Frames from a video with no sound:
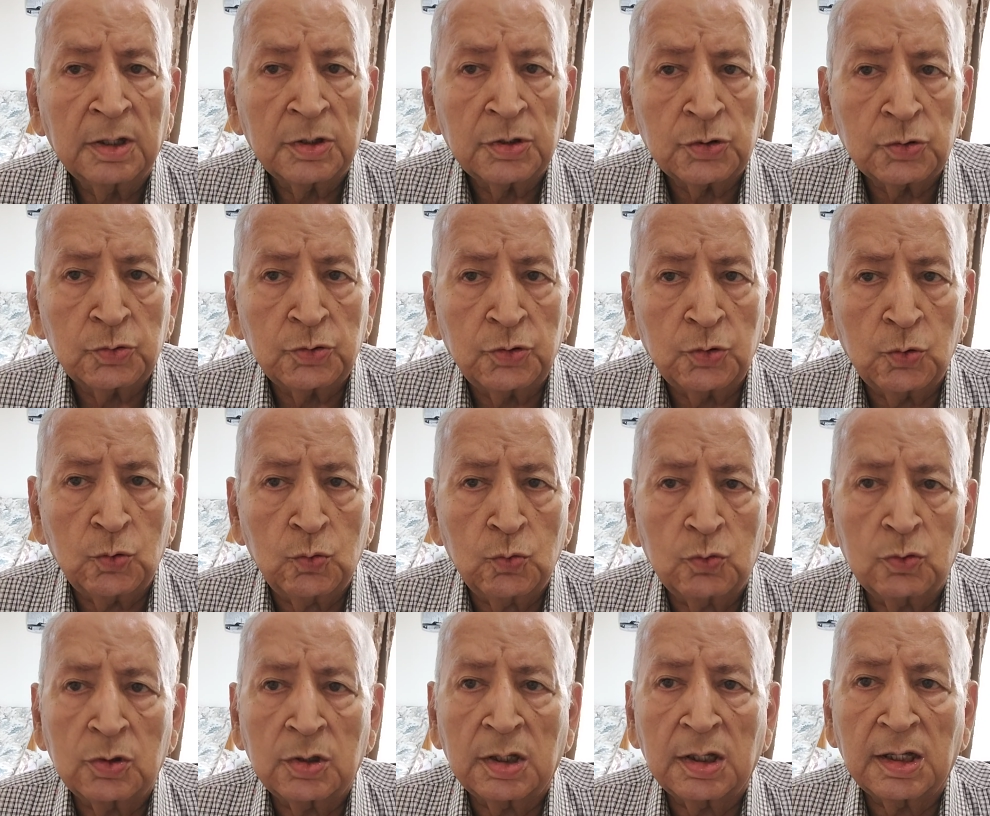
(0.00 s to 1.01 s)
So
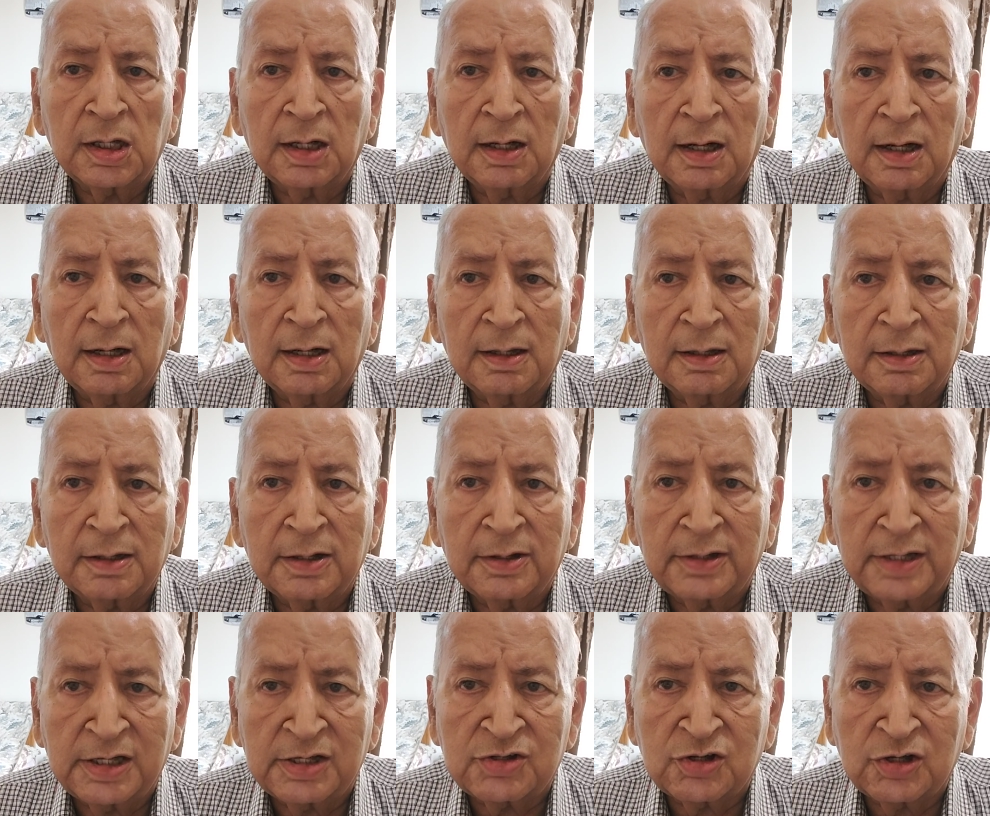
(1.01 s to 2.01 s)
do uh,
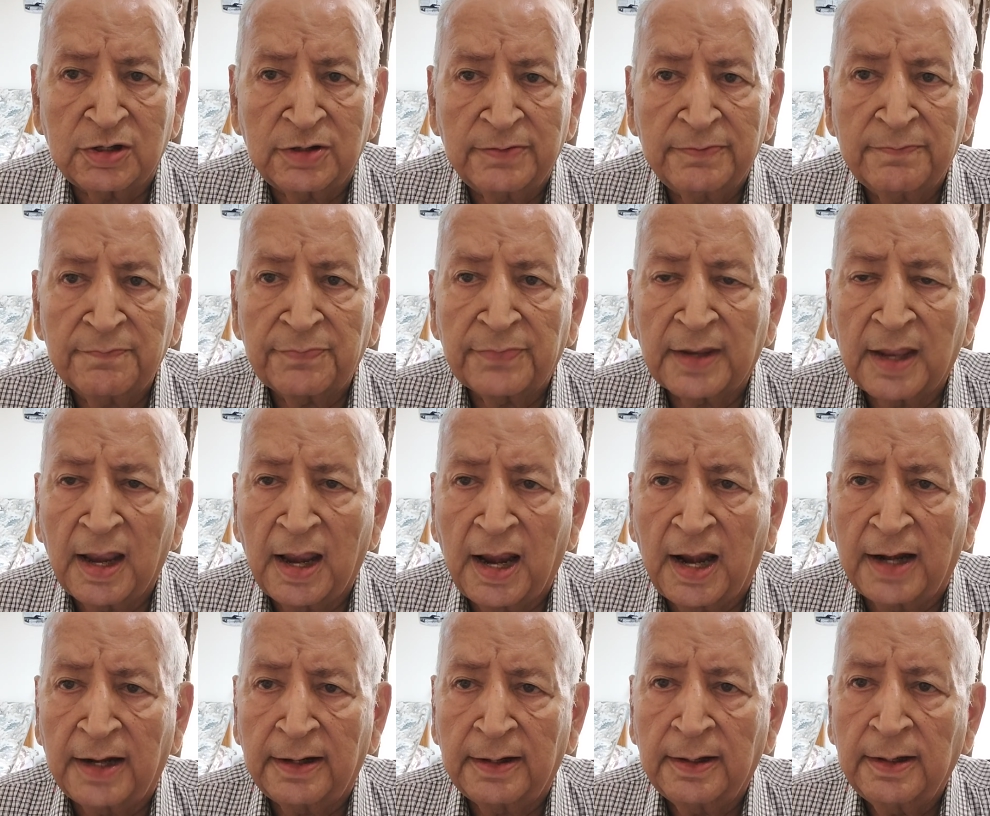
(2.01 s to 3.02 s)
register
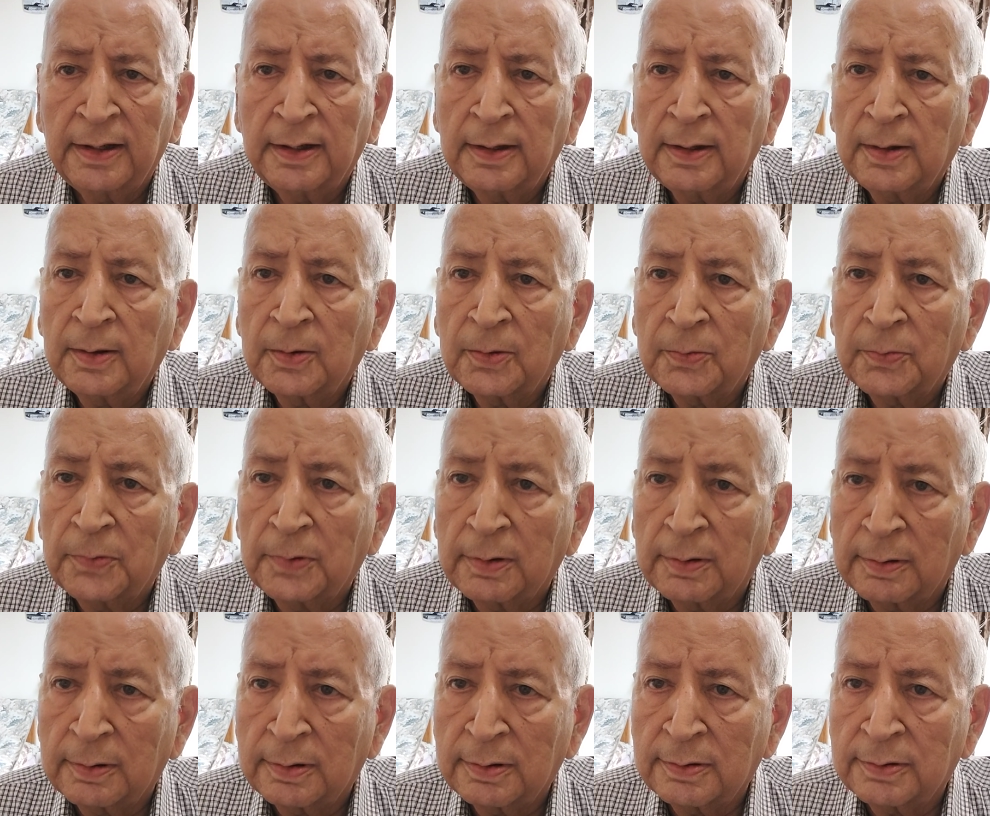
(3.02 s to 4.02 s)
and
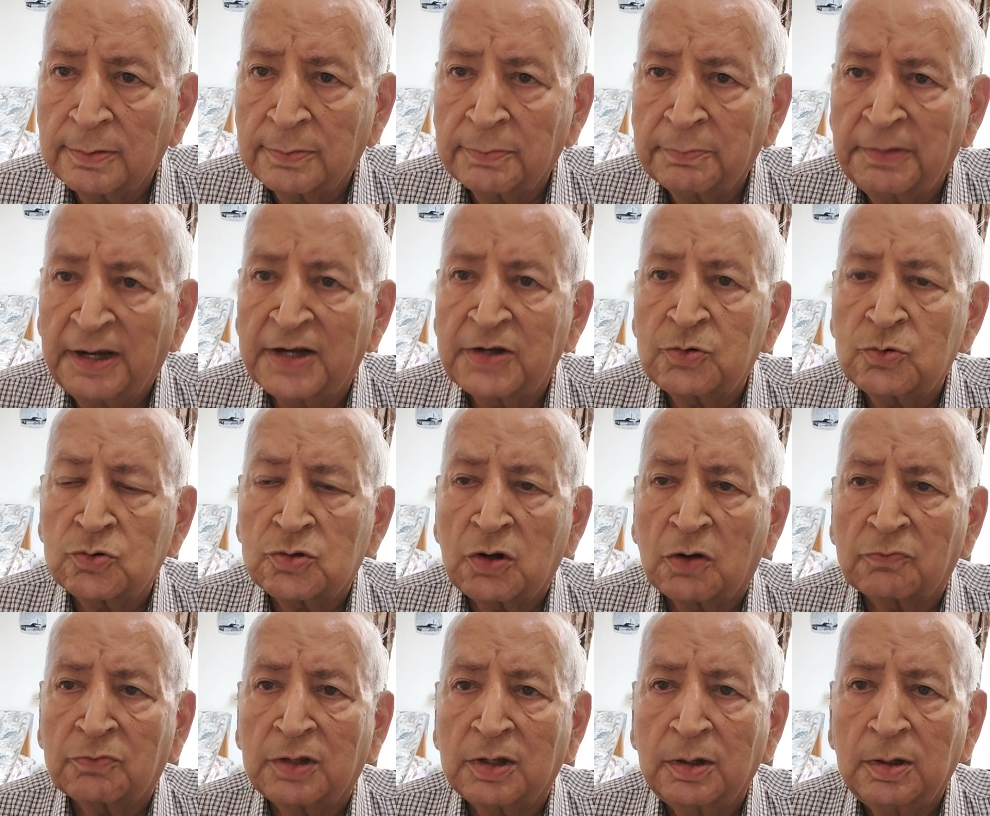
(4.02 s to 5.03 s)
uh, make use
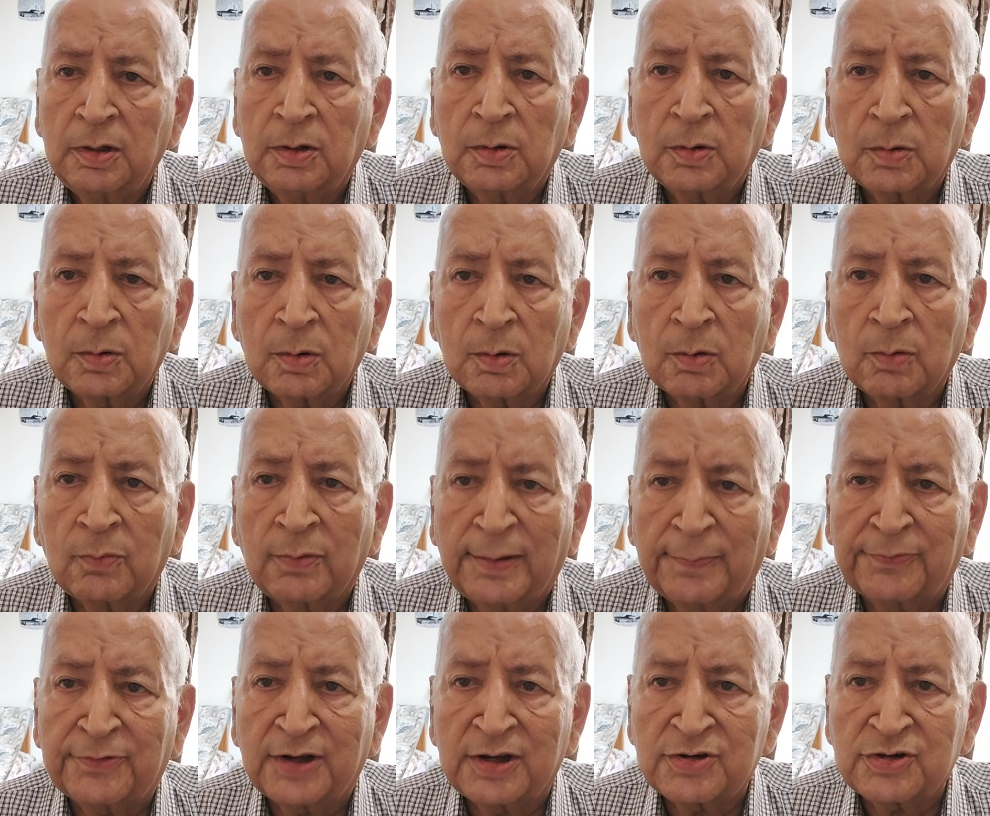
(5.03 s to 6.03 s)
of the
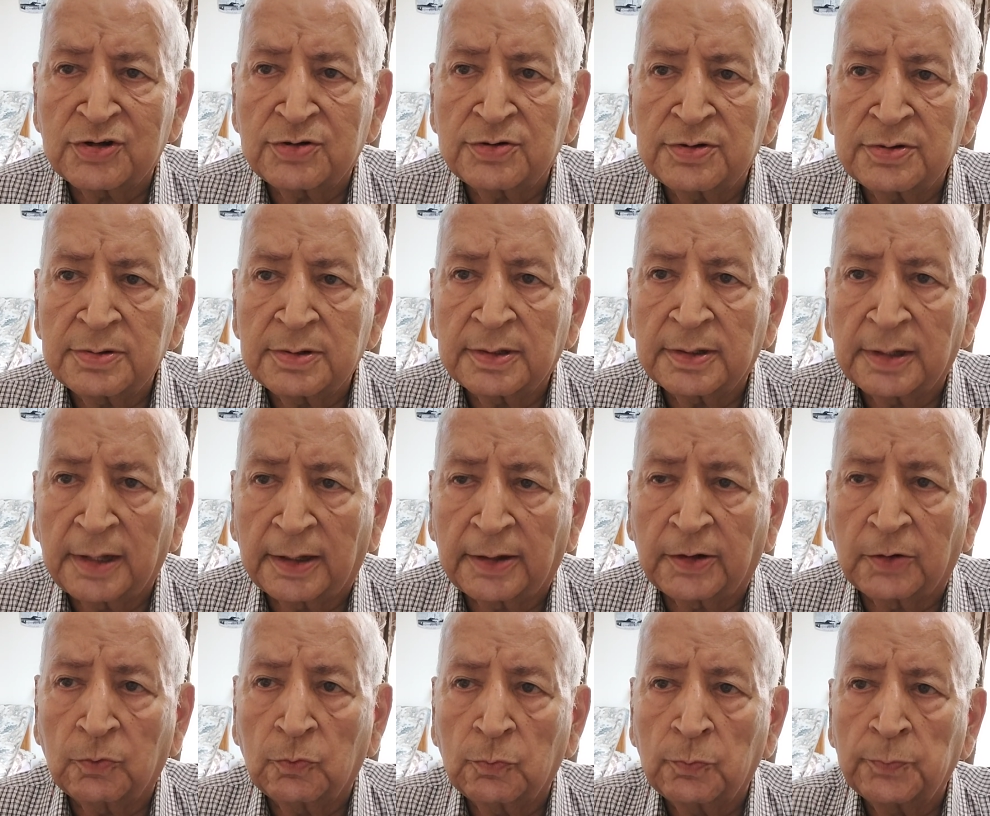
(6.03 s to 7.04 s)
web session. Thank
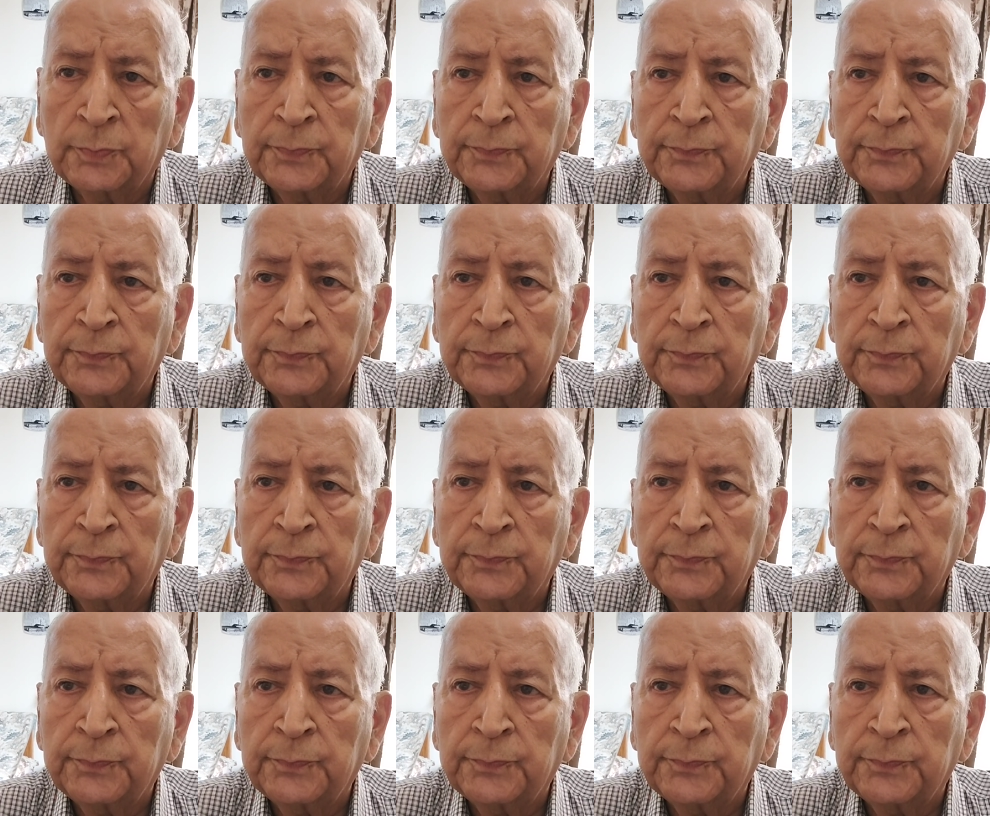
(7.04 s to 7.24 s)
you.